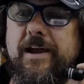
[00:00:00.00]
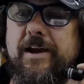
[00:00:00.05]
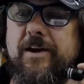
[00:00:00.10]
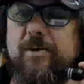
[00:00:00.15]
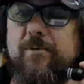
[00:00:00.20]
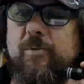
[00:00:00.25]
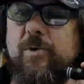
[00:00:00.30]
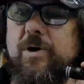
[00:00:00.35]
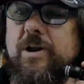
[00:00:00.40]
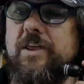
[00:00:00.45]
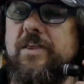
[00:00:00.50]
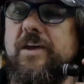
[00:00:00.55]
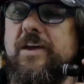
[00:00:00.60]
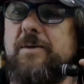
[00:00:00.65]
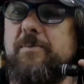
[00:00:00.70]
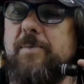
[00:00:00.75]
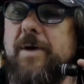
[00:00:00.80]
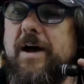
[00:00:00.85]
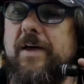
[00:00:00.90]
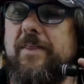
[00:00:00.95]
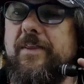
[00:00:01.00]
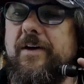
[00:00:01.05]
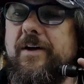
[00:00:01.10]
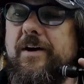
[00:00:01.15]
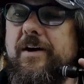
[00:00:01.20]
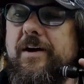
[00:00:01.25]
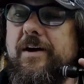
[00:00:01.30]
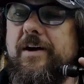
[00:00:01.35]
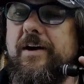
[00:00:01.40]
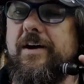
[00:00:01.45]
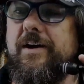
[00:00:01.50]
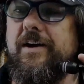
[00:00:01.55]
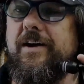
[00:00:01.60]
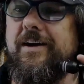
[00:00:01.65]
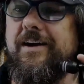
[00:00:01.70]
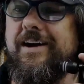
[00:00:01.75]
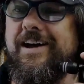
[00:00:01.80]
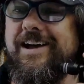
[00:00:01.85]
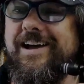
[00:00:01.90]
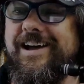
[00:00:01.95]
What do you think about the
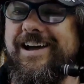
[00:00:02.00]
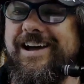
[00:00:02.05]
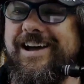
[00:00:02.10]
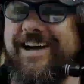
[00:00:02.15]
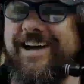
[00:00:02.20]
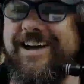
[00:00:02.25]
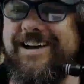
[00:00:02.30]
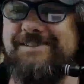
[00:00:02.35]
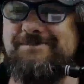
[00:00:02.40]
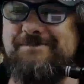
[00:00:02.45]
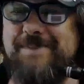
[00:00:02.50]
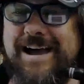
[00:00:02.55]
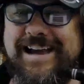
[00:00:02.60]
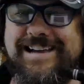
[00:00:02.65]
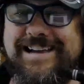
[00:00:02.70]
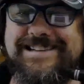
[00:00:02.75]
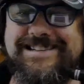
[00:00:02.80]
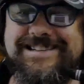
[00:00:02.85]
Maccas?